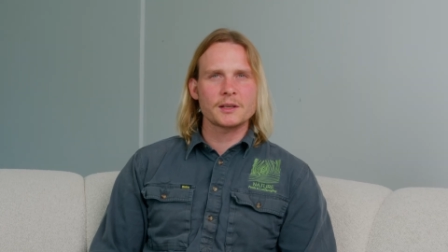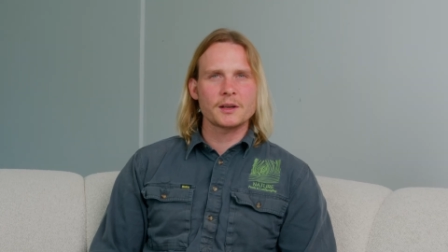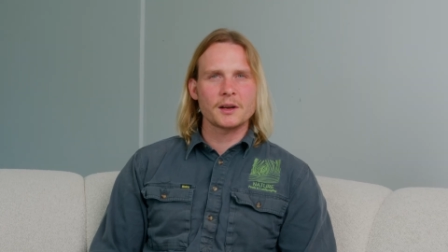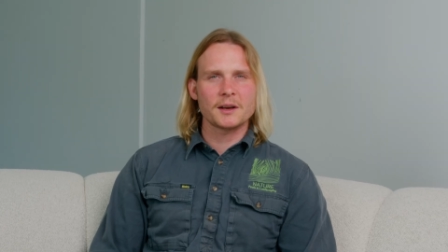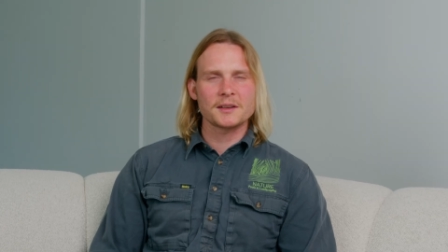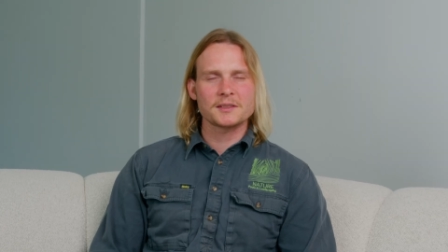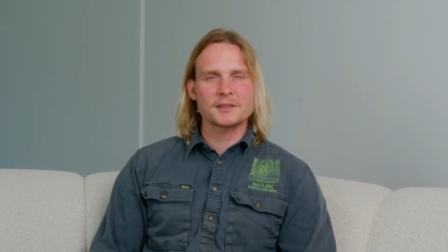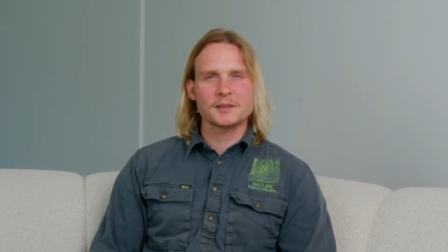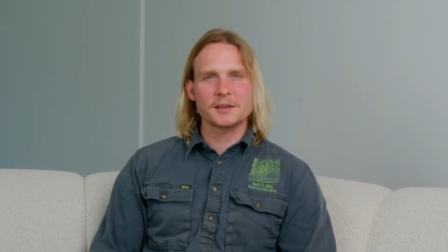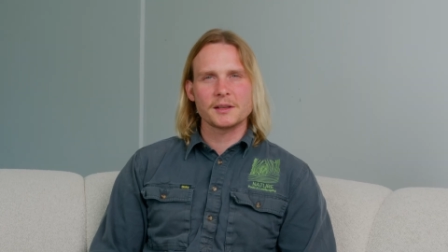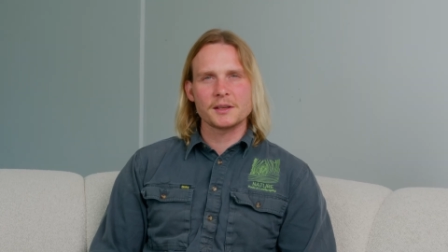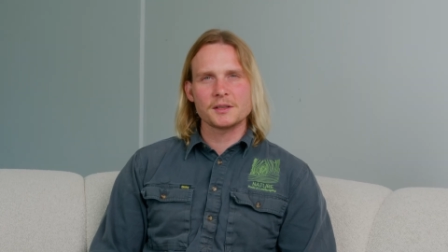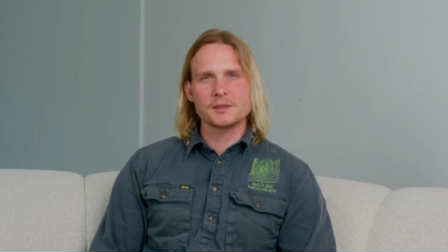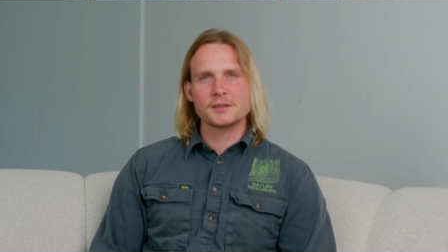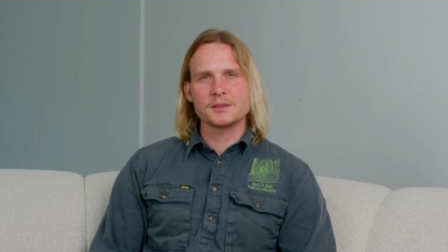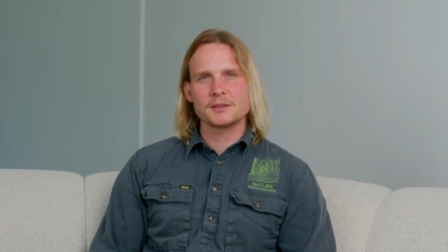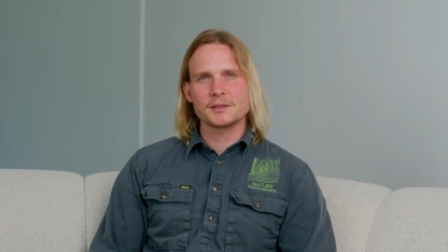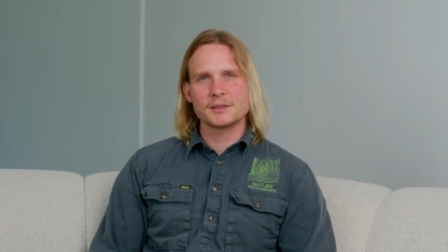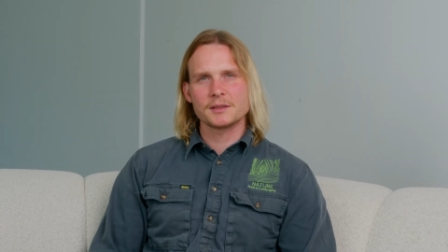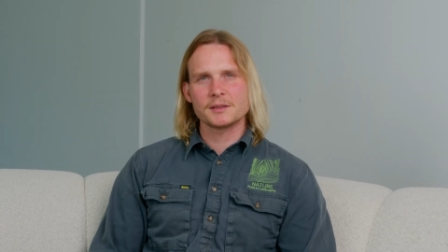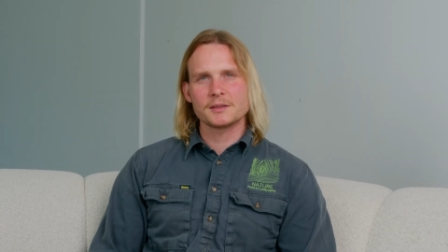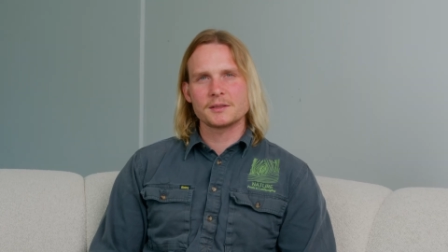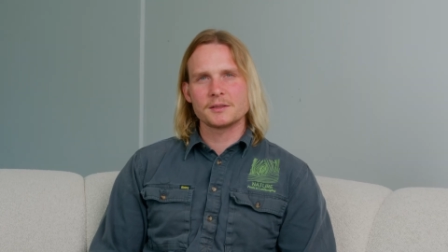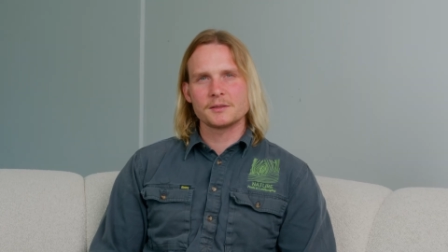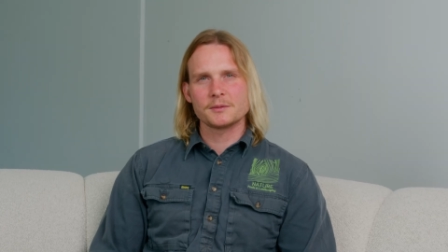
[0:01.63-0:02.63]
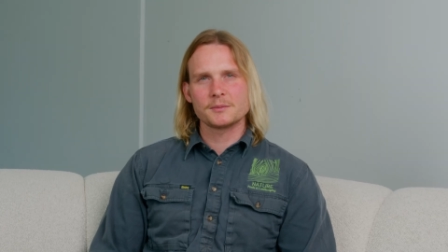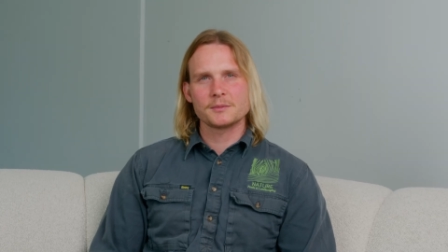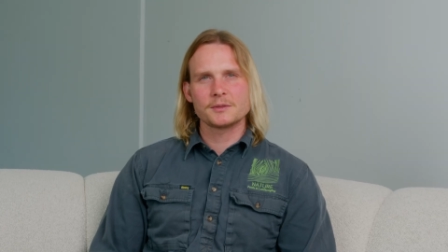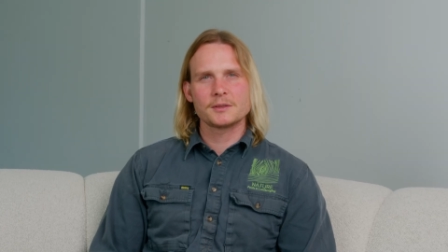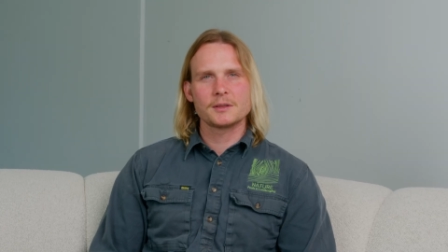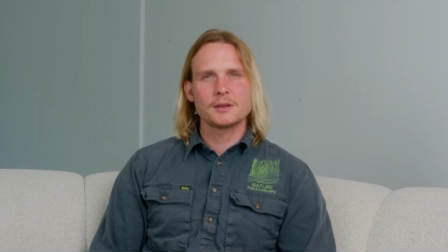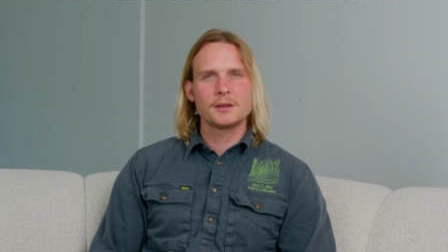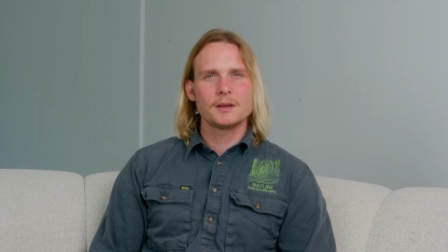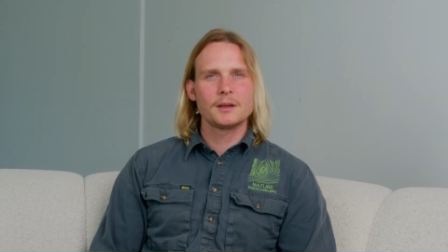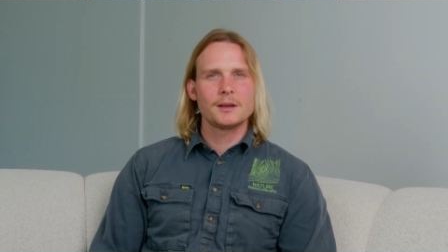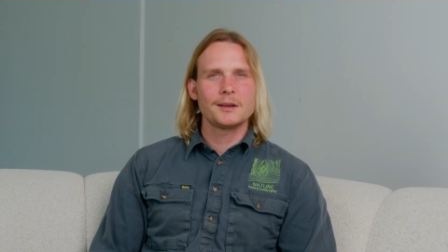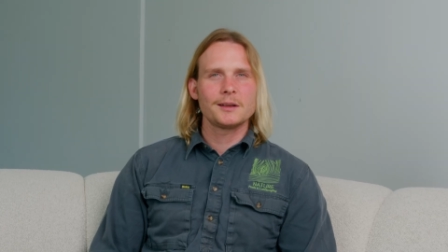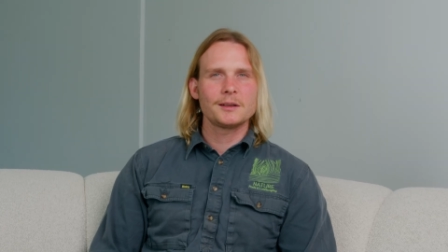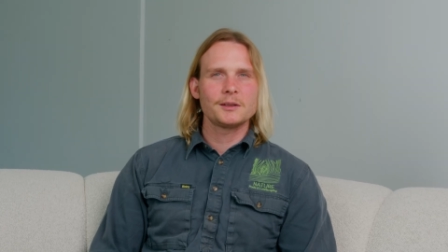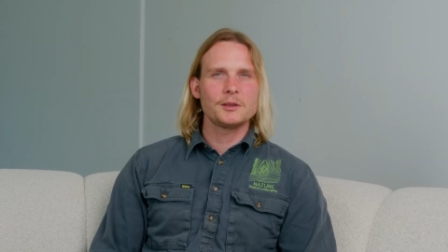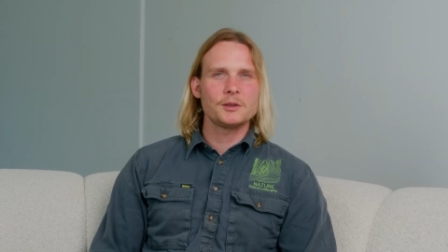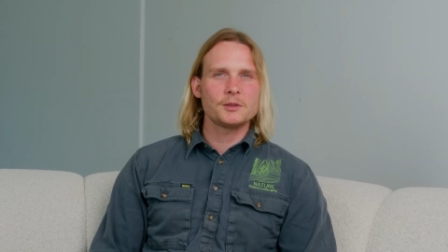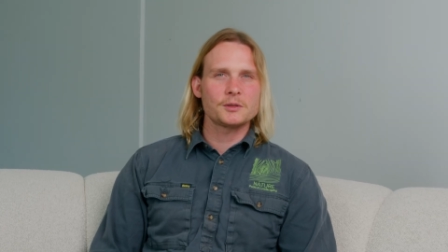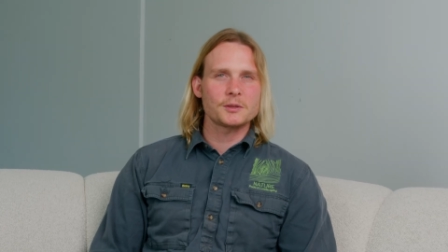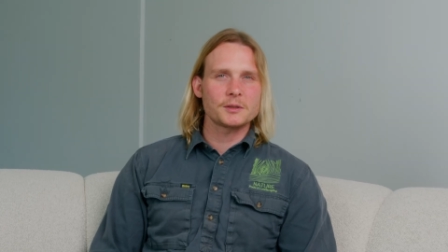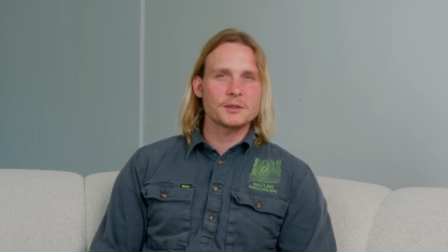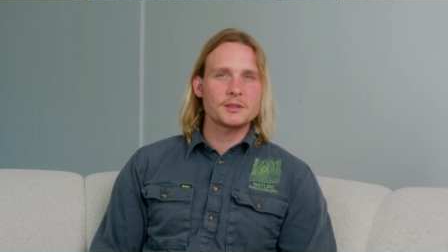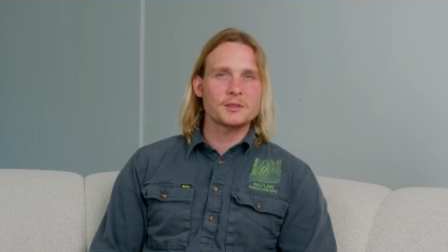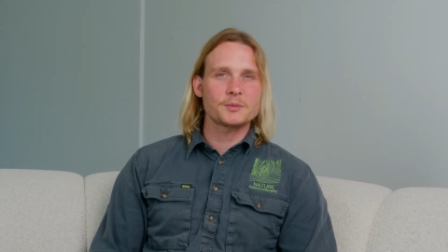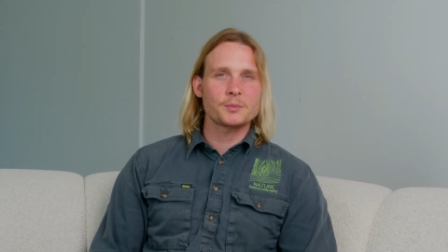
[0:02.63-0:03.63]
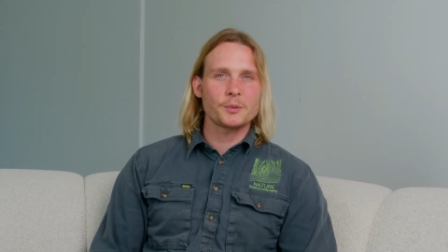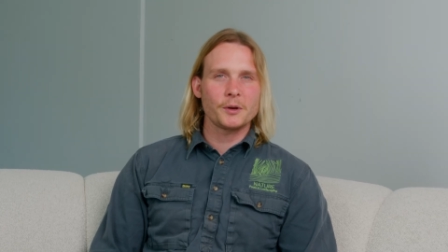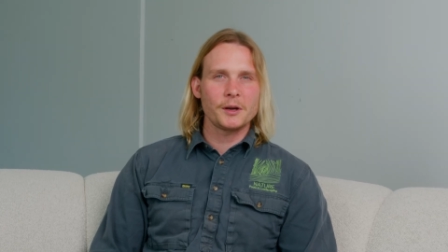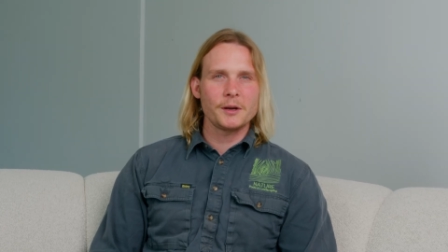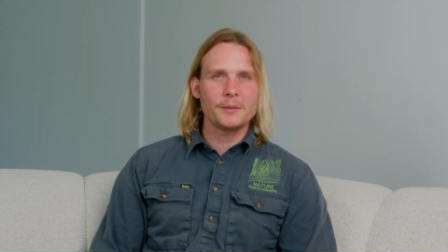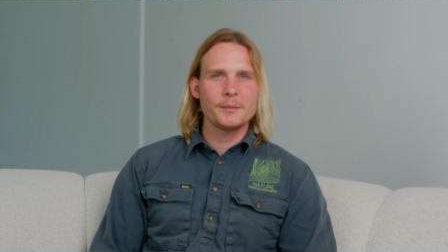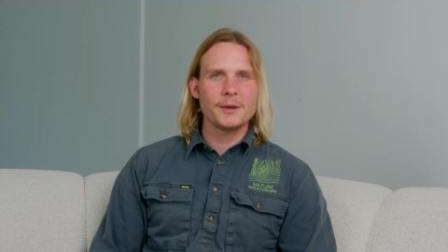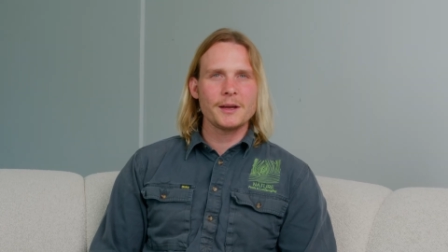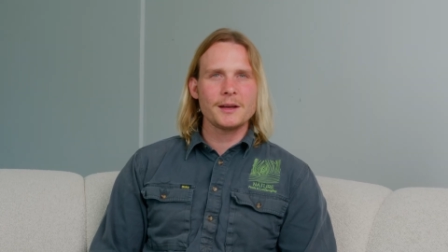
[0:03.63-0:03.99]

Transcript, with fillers: isolation systems, usually spring